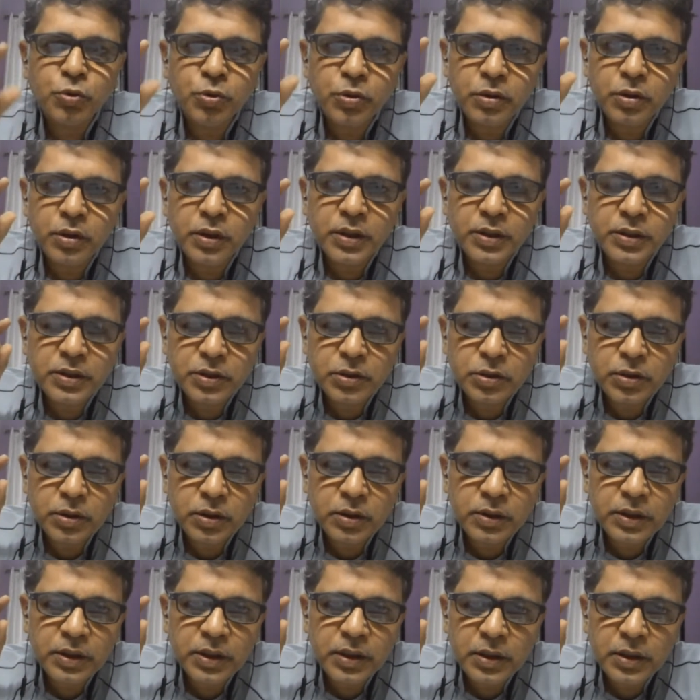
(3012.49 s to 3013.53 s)

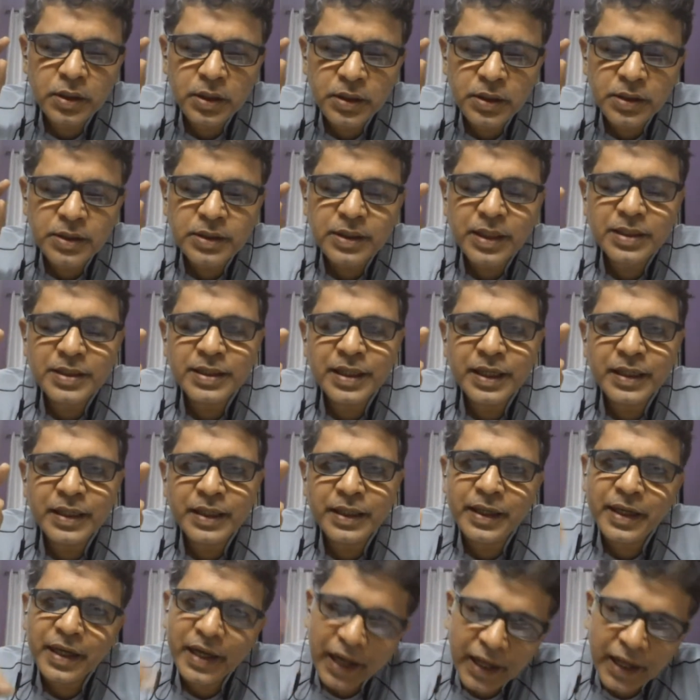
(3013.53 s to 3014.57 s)
that
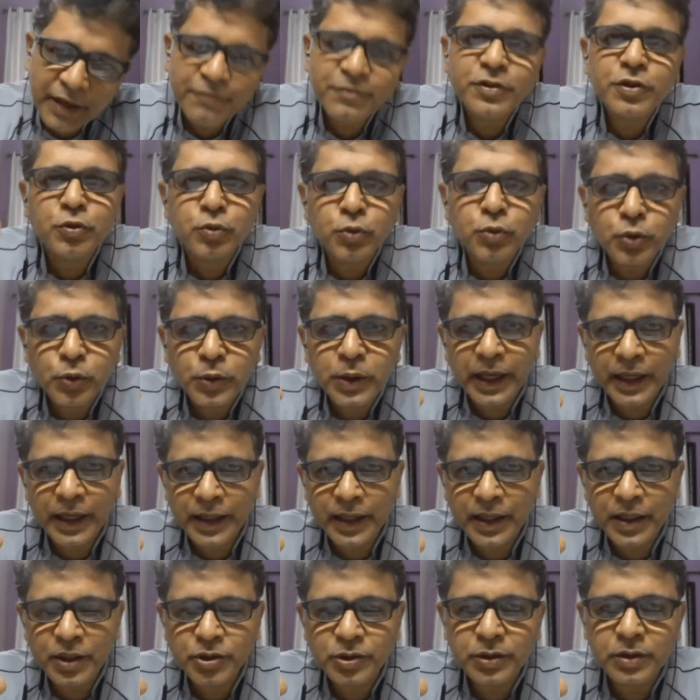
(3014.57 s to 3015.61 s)
it drives you to
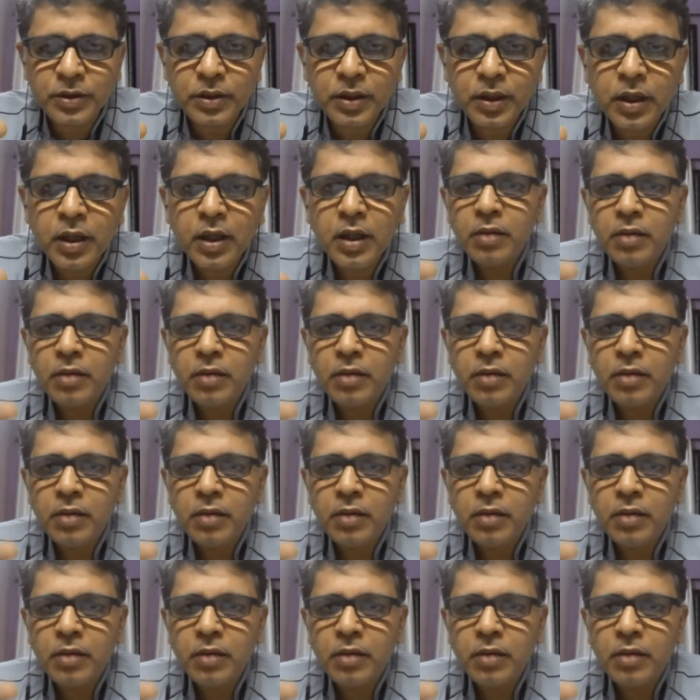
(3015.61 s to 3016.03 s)
digression.